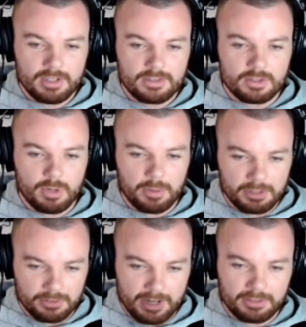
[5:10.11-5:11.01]
So where we
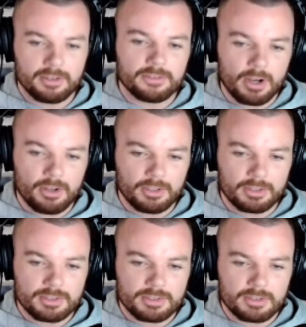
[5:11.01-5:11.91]
direct our
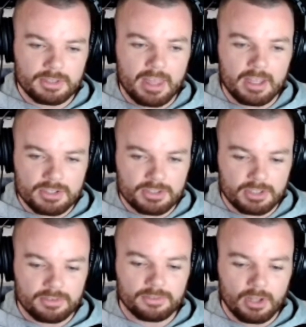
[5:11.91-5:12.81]
focus, the energy is
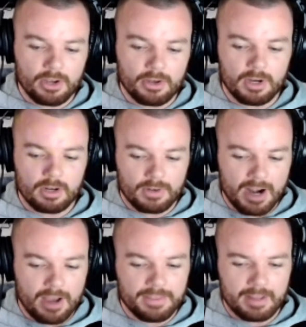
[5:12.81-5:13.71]
going to flow
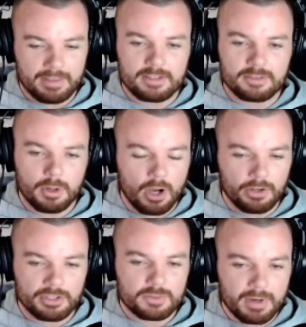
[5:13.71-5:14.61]
around that. And that's what
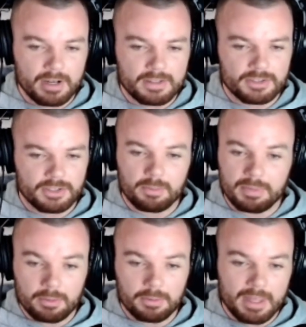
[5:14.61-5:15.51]
our experience is going to
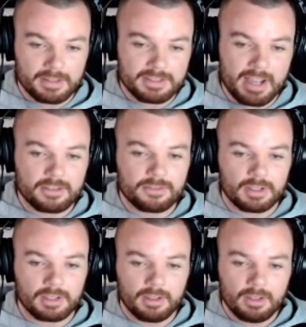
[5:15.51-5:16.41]
be with that exact
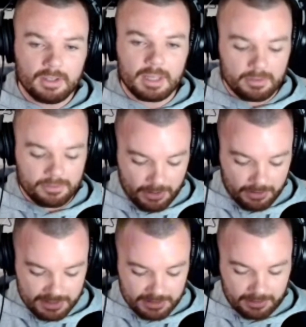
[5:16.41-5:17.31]
thing that we're
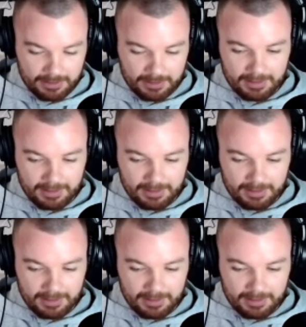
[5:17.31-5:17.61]
focusing on.